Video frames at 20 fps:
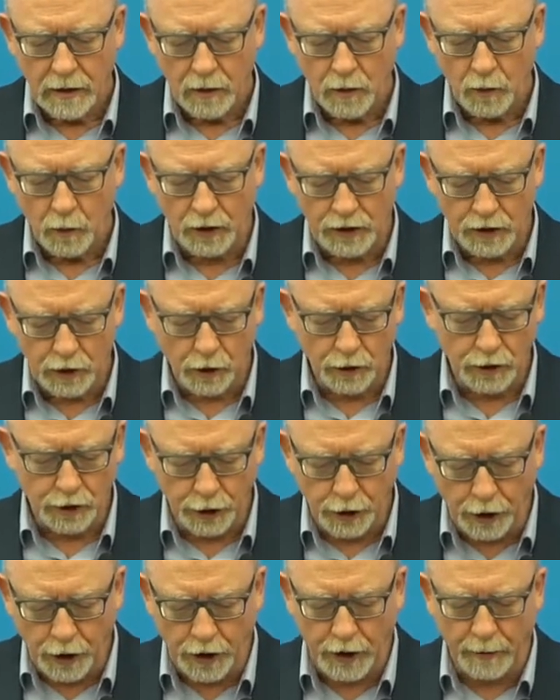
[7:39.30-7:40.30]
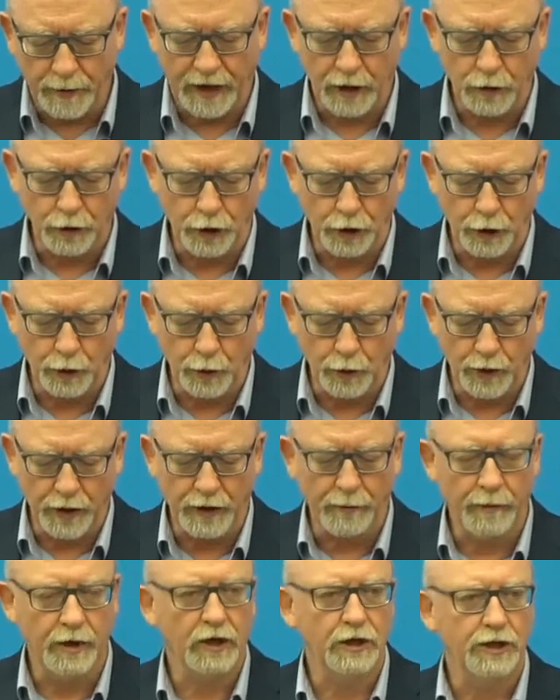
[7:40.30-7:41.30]
We talked a lot about new and
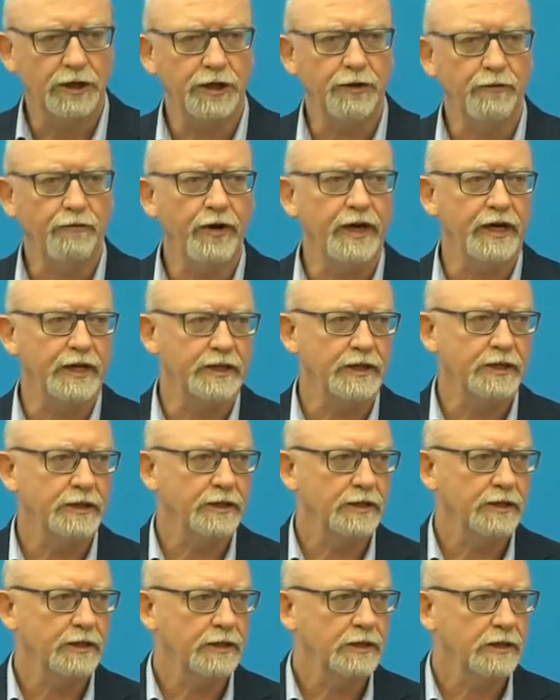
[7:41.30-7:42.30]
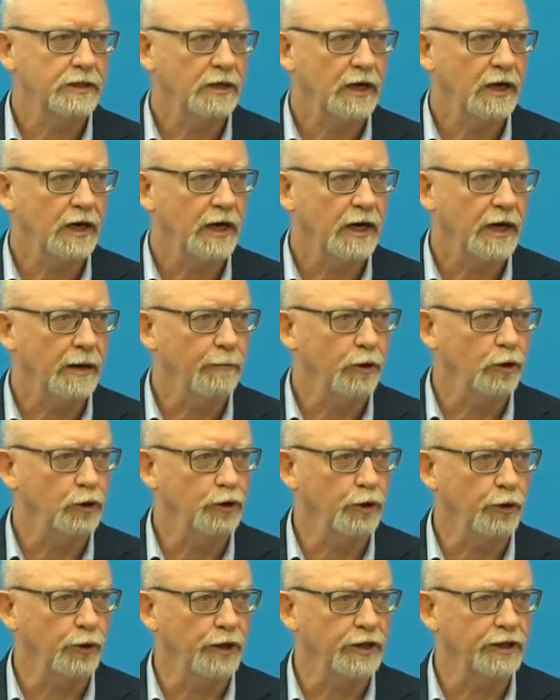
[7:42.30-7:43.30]
emerging risks. I'm not
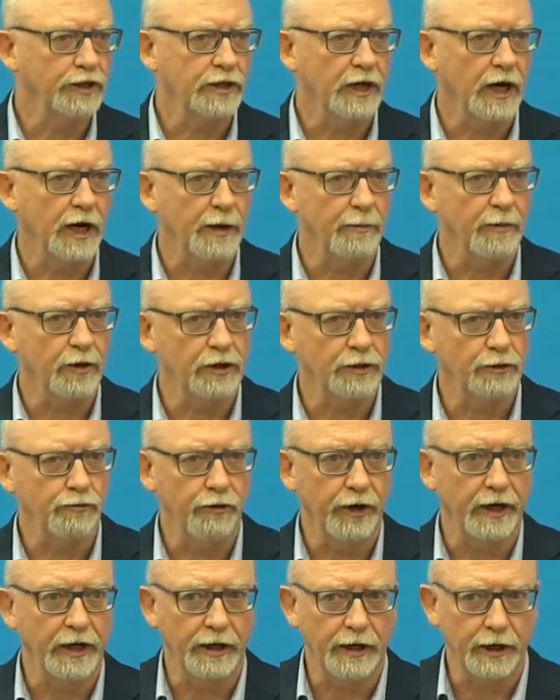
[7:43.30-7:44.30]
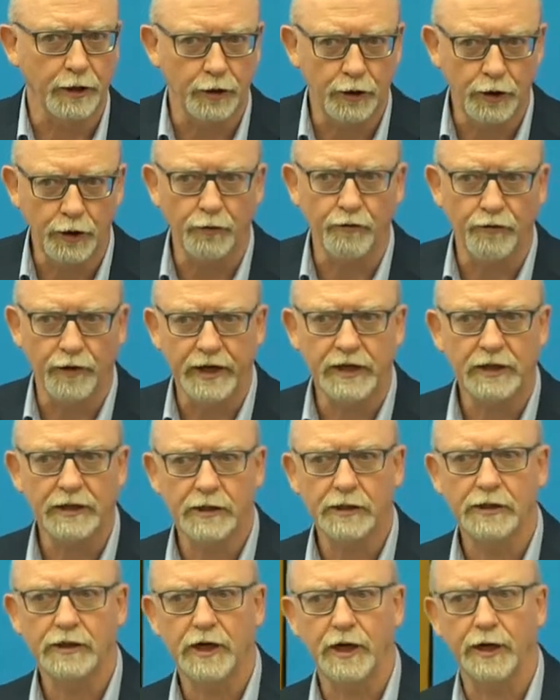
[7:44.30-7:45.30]
sure that cyber is really a new
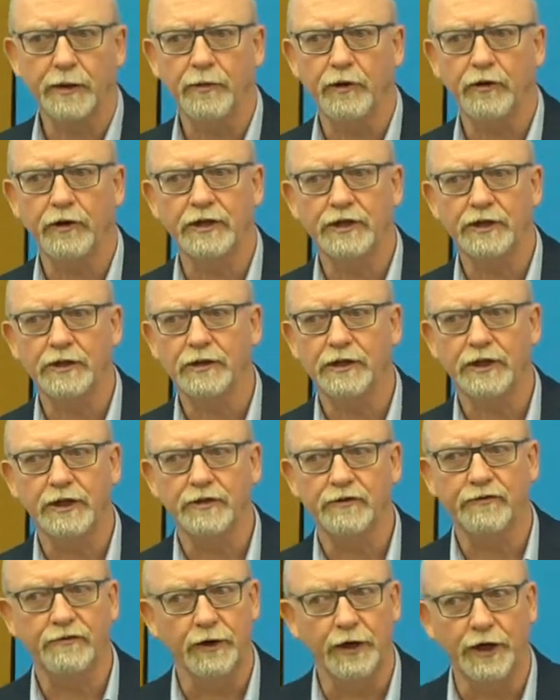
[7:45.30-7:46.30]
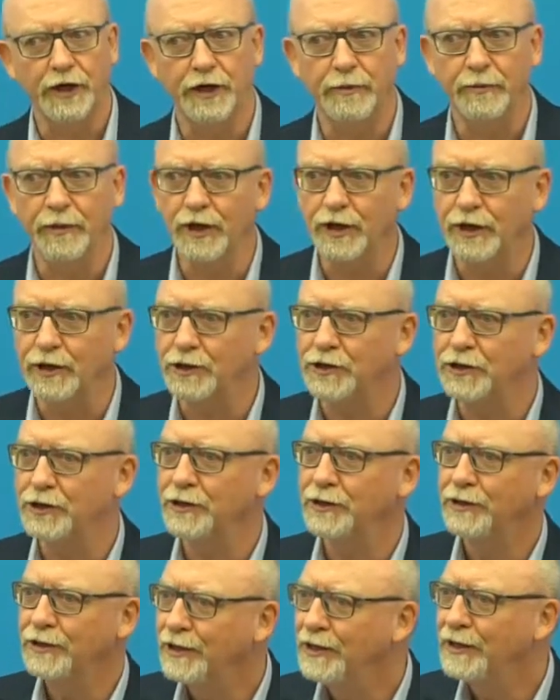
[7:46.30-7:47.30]
risk. Cyber is fully emerged.
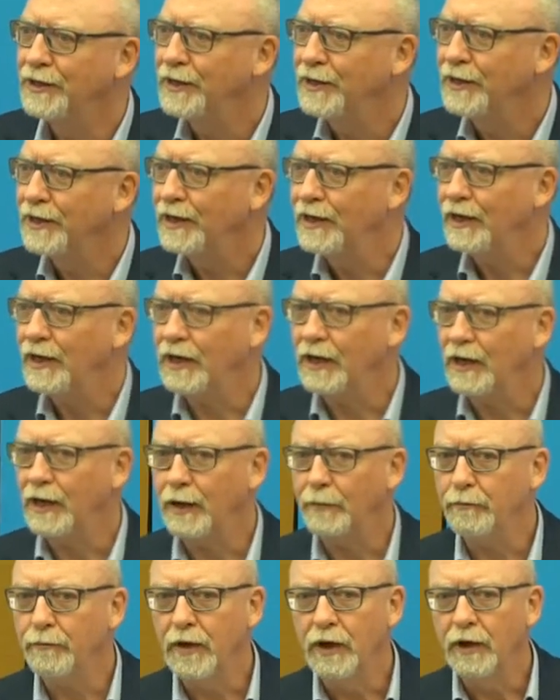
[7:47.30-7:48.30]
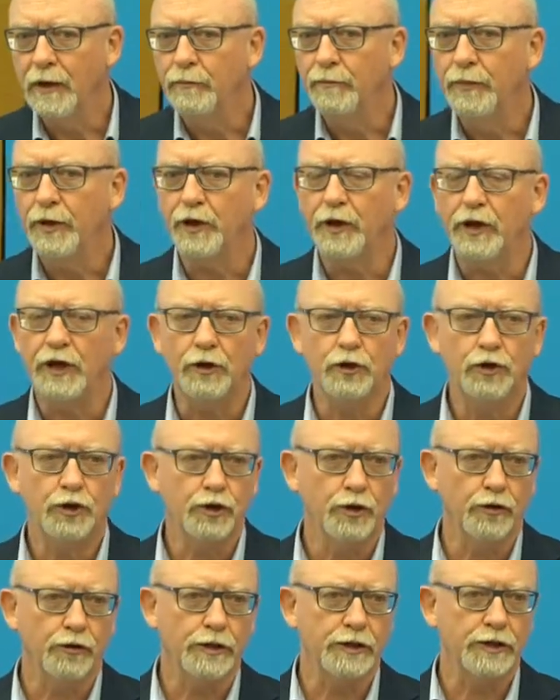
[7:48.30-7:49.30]
But the
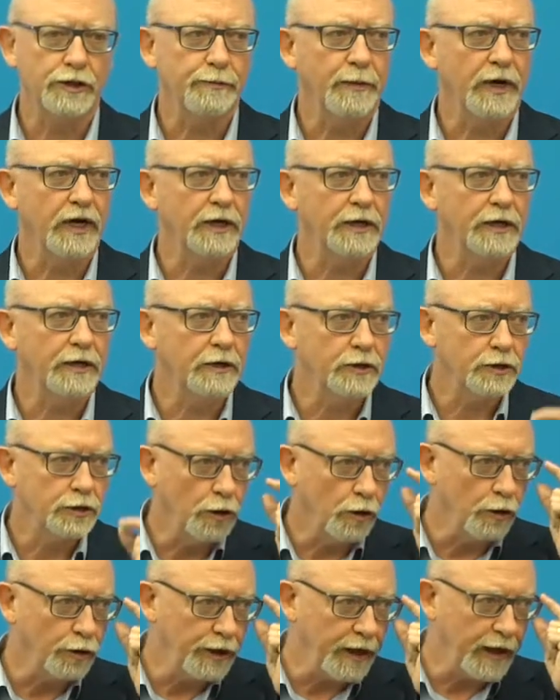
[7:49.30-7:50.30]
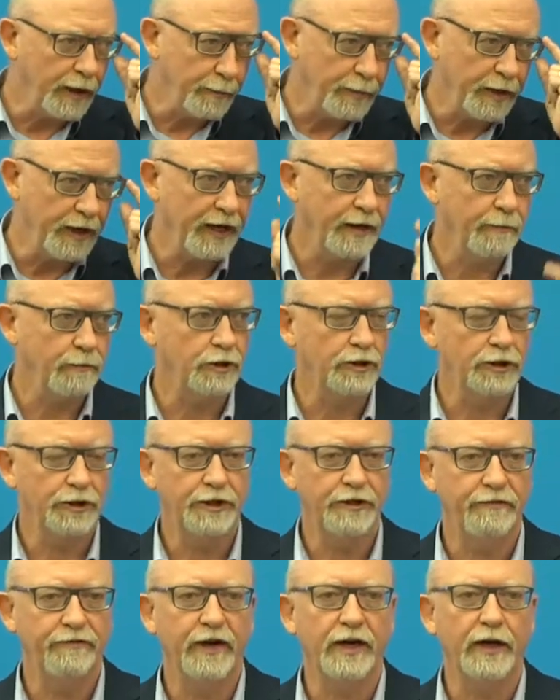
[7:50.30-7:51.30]
insurance market has not yet been able to
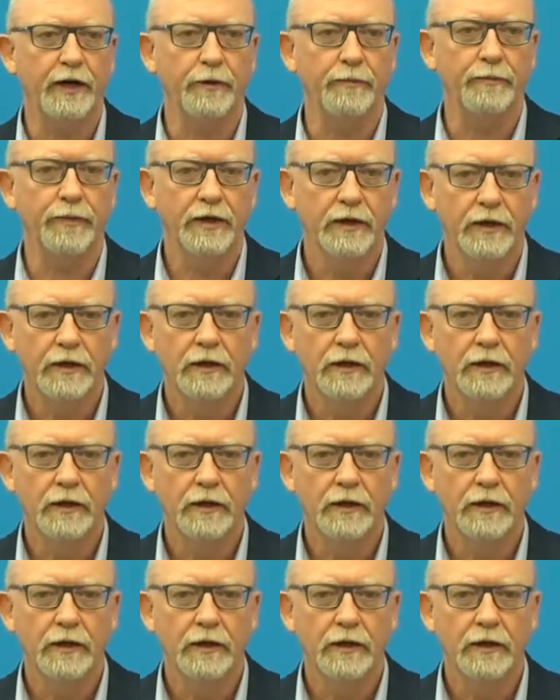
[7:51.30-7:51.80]
develop